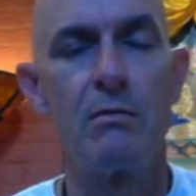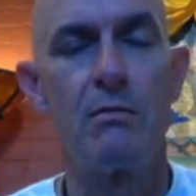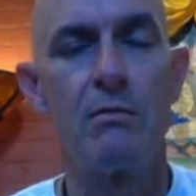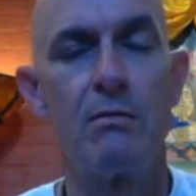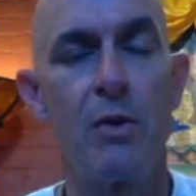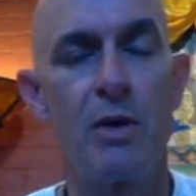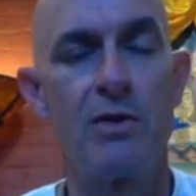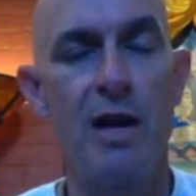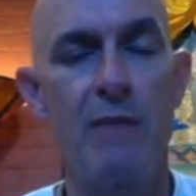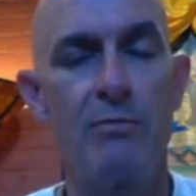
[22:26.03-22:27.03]
For
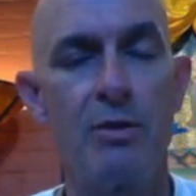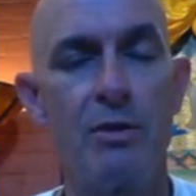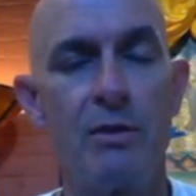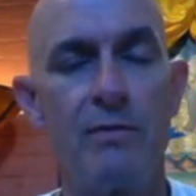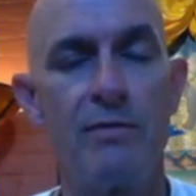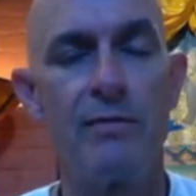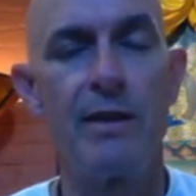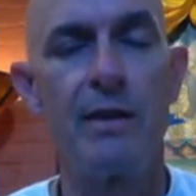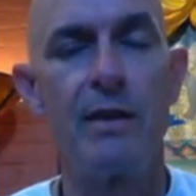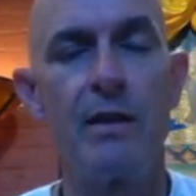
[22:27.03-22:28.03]
example,
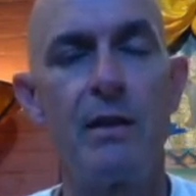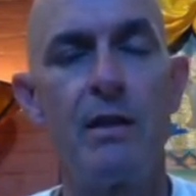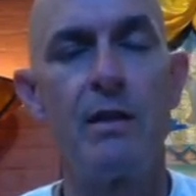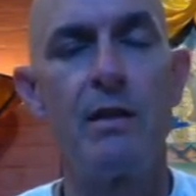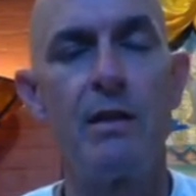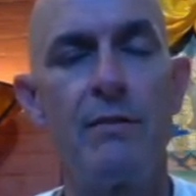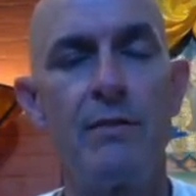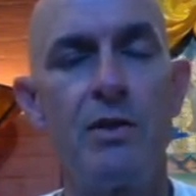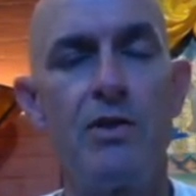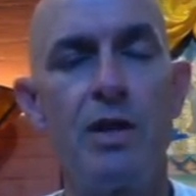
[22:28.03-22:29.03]
if the
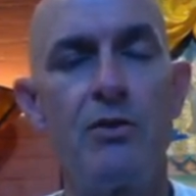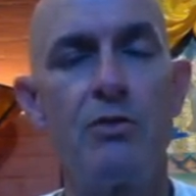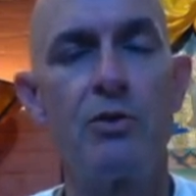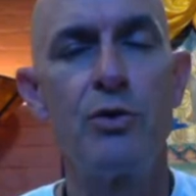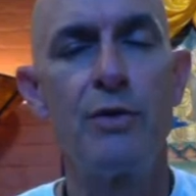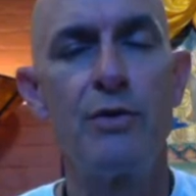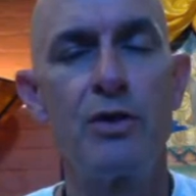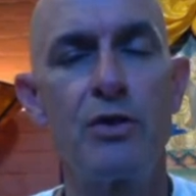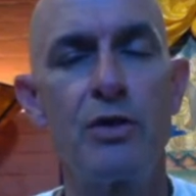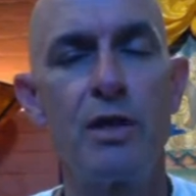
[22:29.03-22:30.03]
single root of a
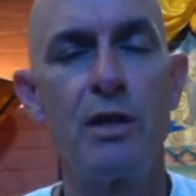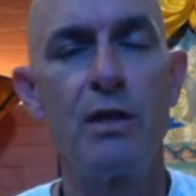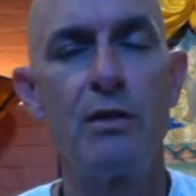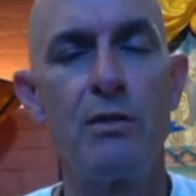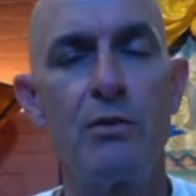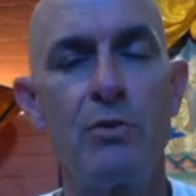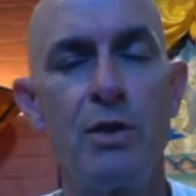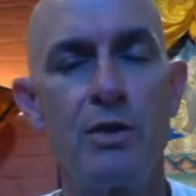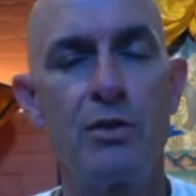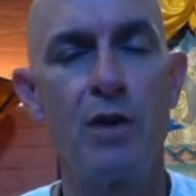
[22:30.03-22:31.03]
tree with a
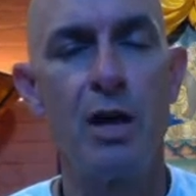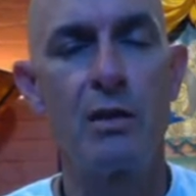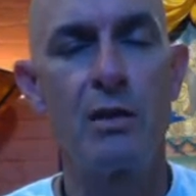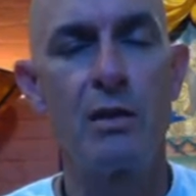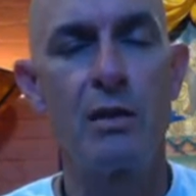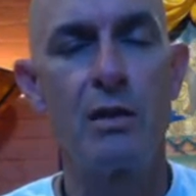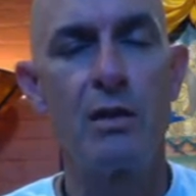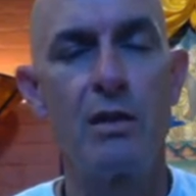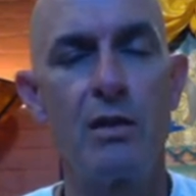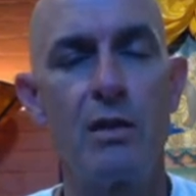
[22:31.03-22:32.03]
trunk
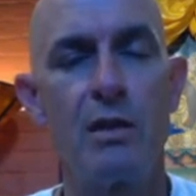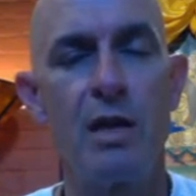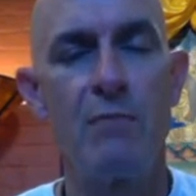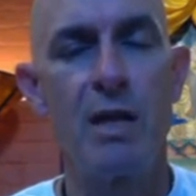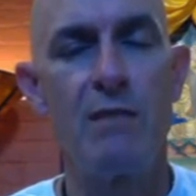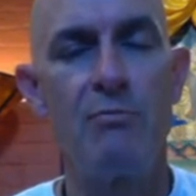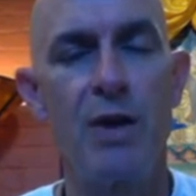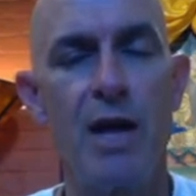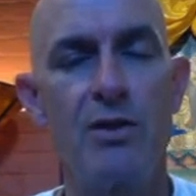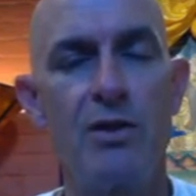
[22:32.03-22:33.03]
and many
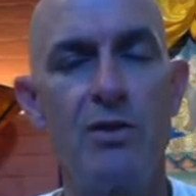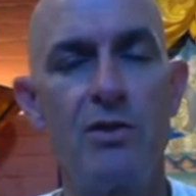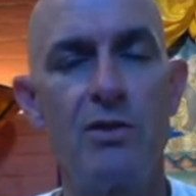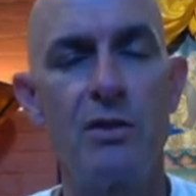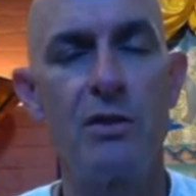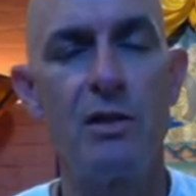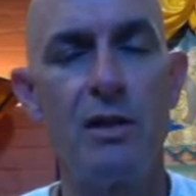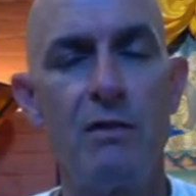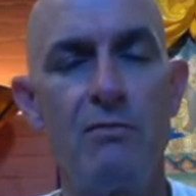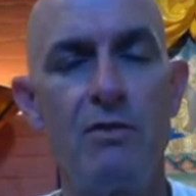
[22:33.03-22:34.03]
branches,
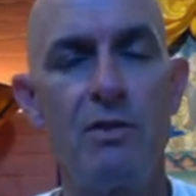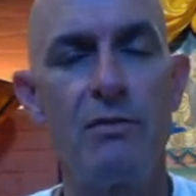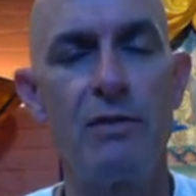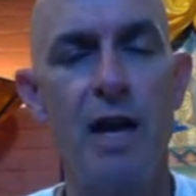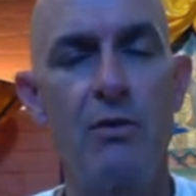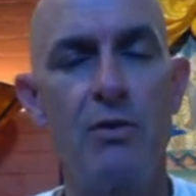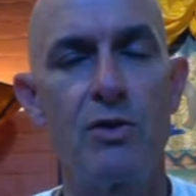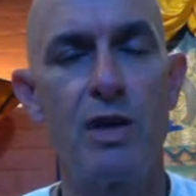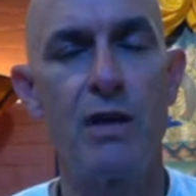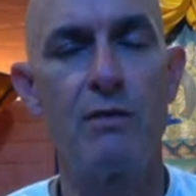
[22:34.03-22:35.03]
leaves, flowers,
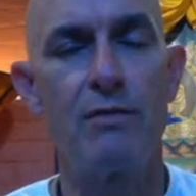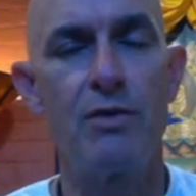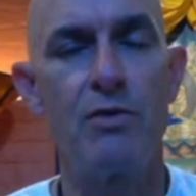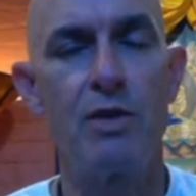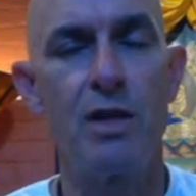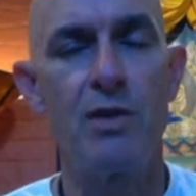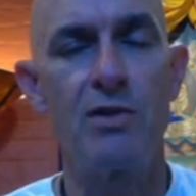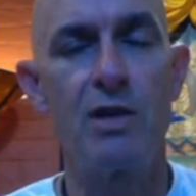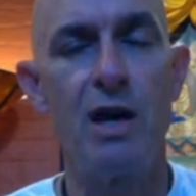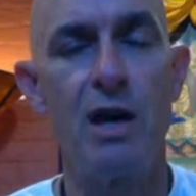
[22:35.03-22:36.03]
and fruit is
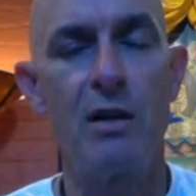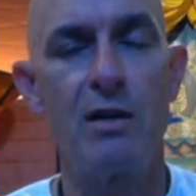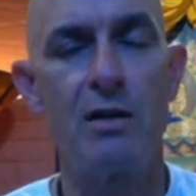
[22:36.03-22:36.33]
cut,